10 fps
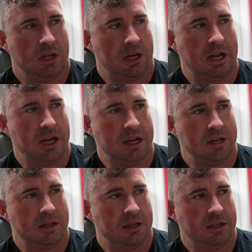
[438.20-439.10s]

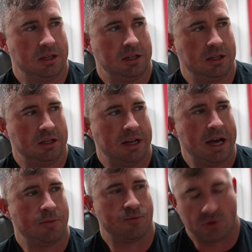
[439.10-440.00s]
And
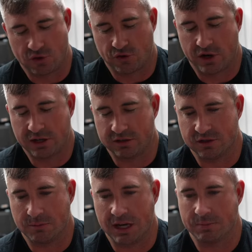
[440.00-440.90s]
now I'm frustrated because
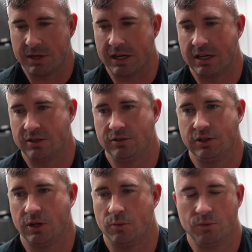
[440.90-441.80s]
I'm like, man,
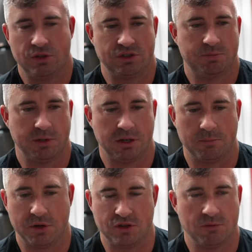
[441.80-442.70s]
we just spent a
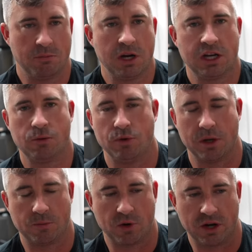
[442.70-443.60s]
bunch of money, we
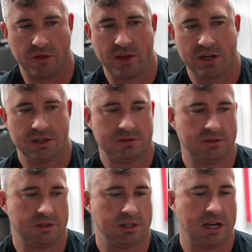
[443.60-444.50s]
upgraded
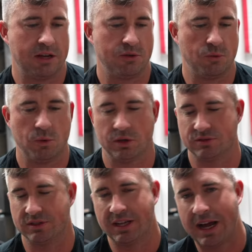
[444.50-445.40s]
this, and got new
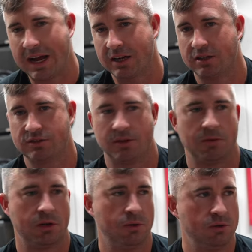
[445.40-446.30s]
wheels and tires, I'm
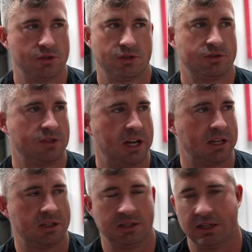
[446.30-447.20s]
on Hoosiers,
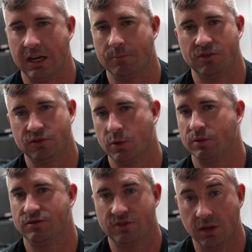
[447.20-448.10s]
and I'm just
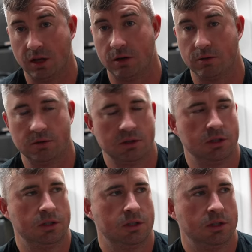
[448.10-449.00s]
going slow.
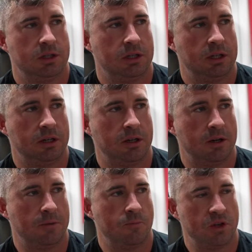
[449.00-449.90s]
And
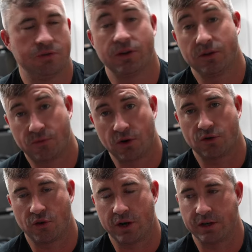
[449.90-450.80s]
it's very
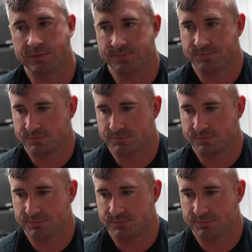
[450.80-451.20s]
frustrating.